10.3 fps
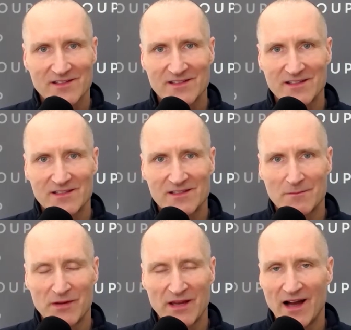Is this
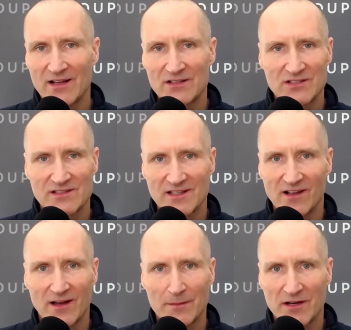beyond just
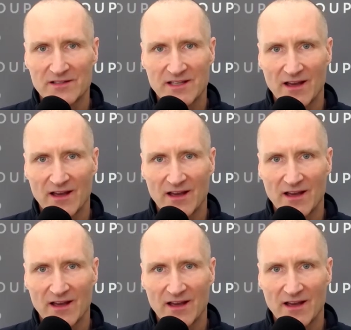Elon Musk